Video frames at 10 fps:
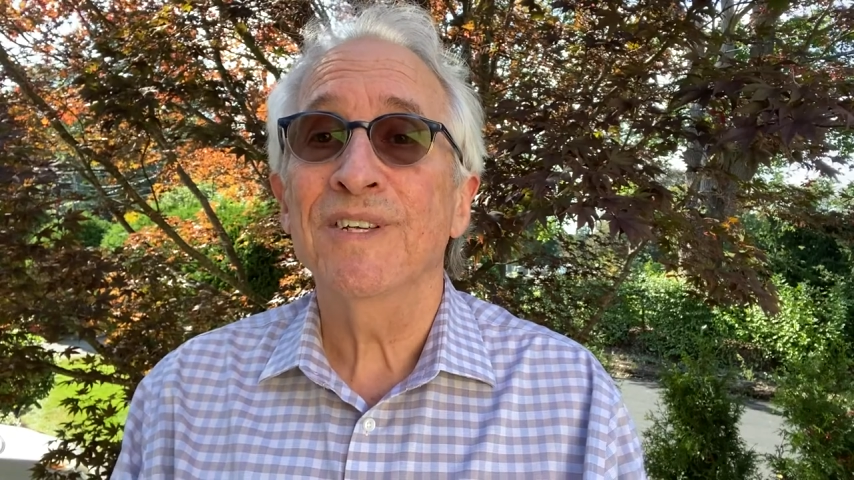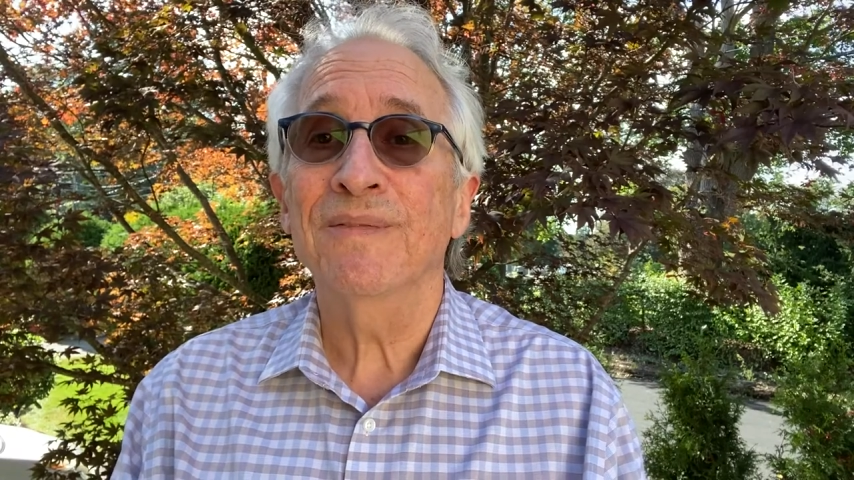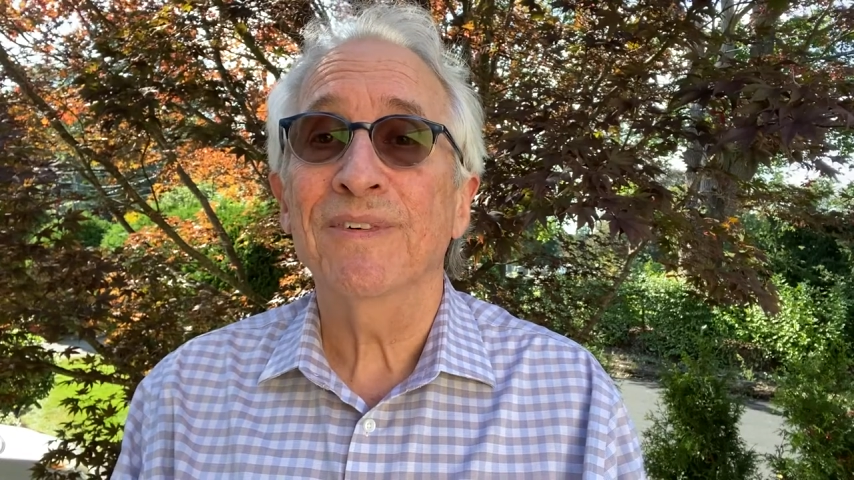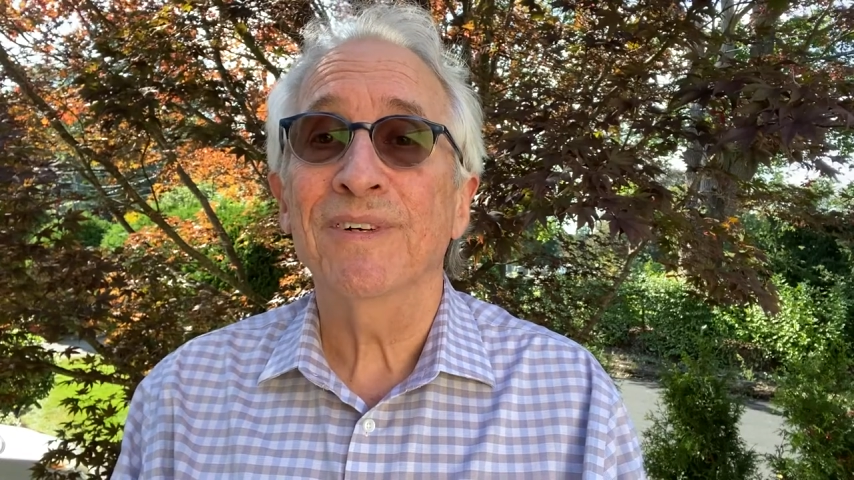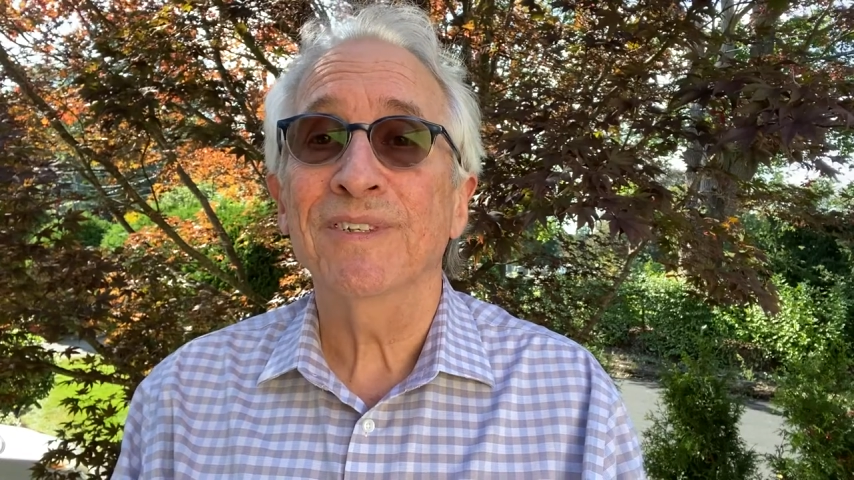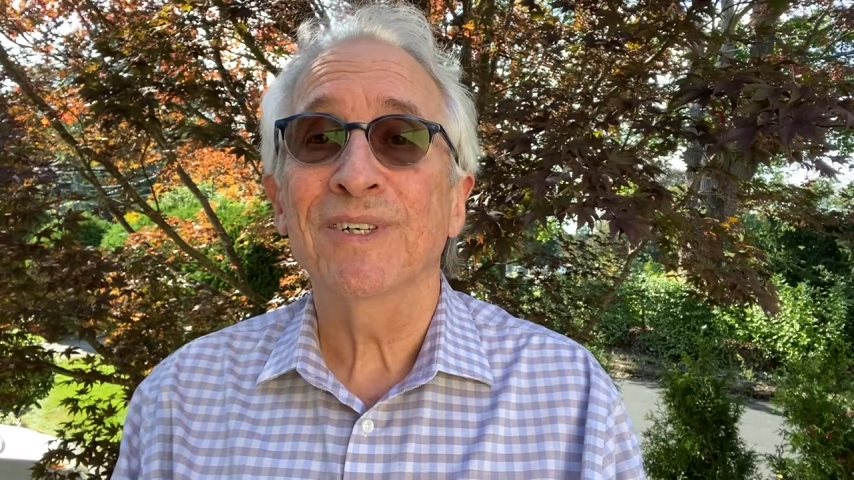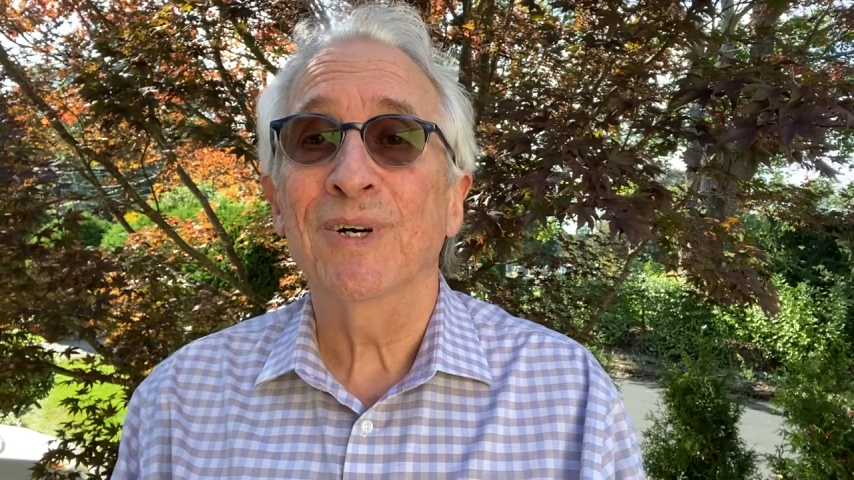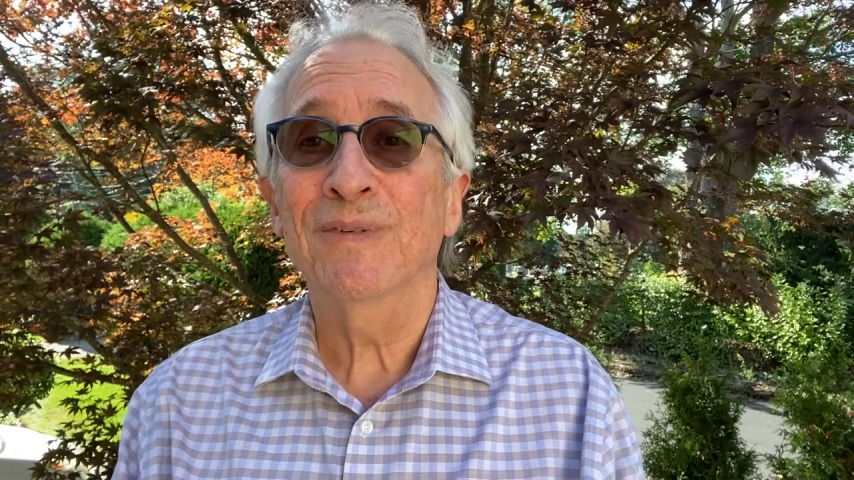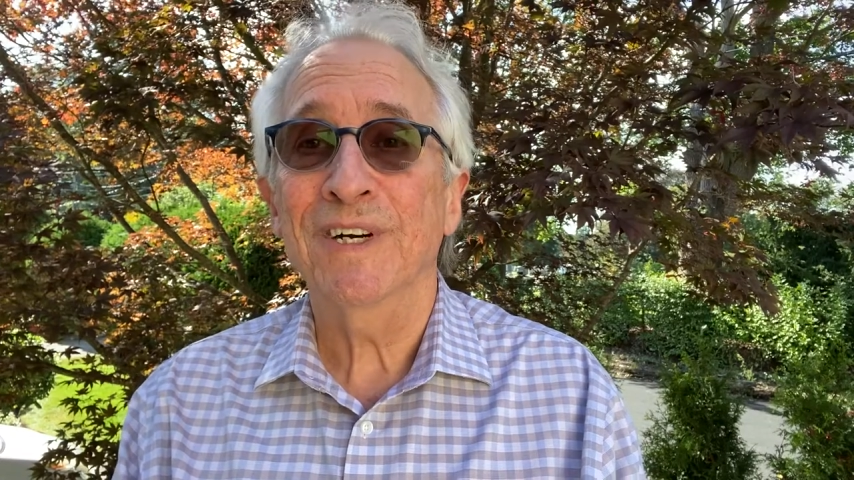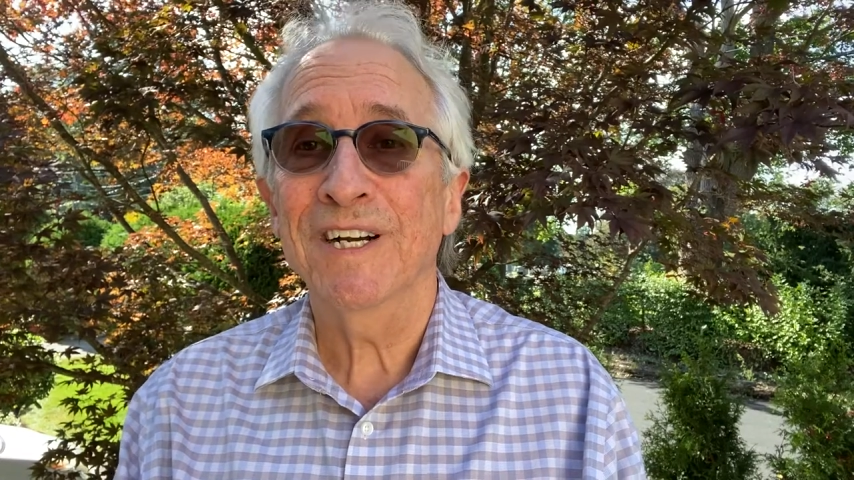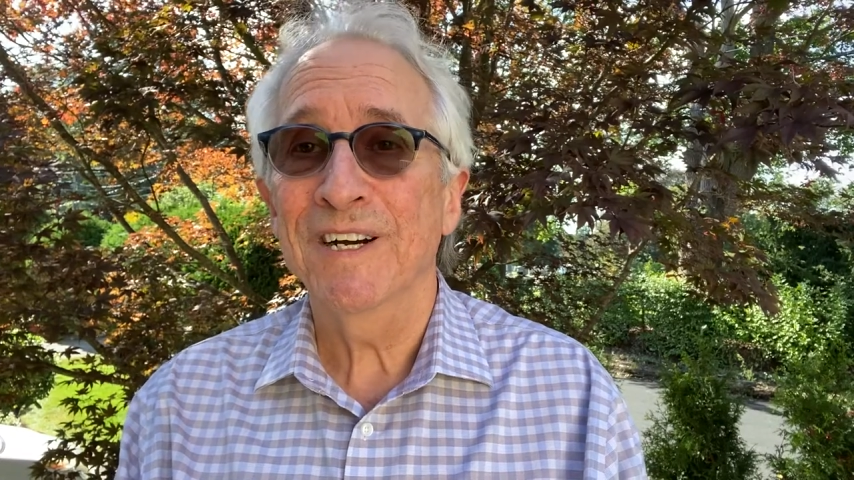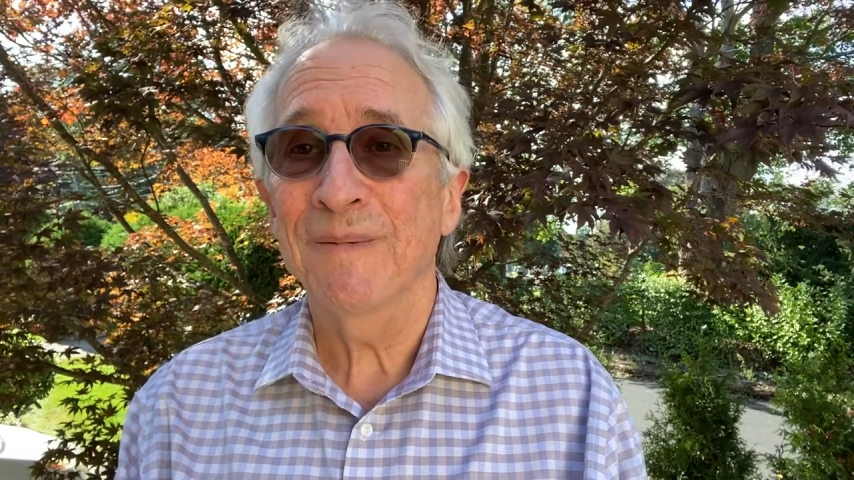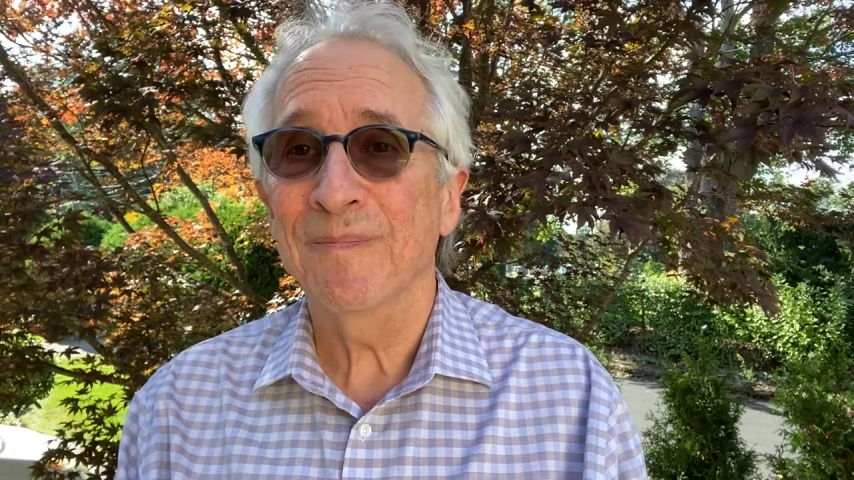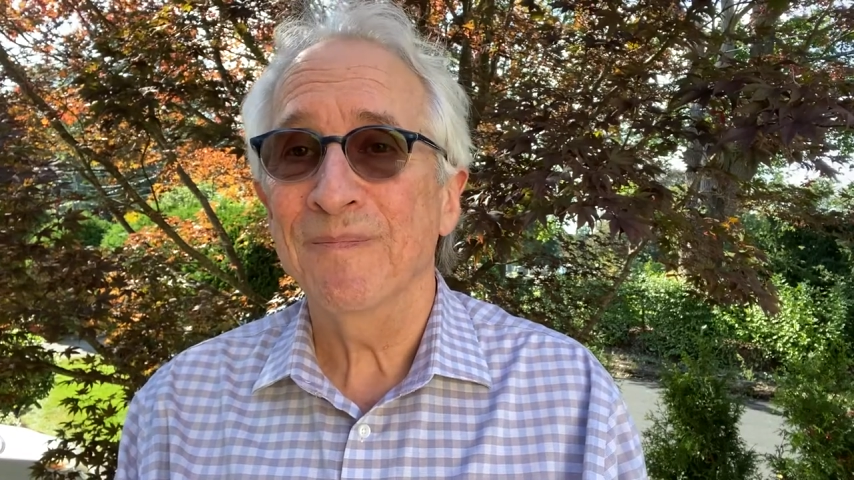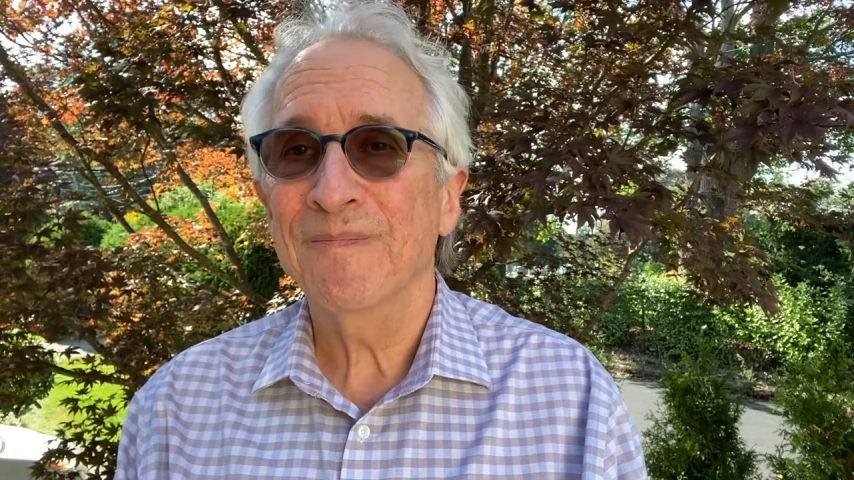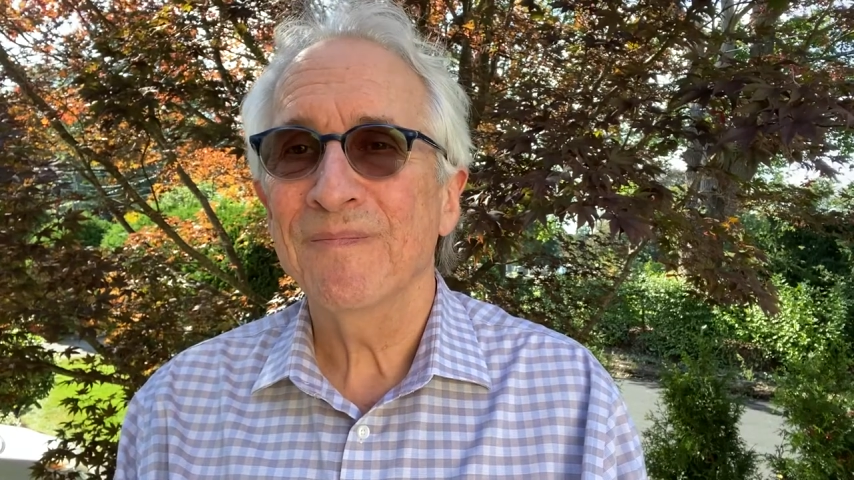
difficult to overcome.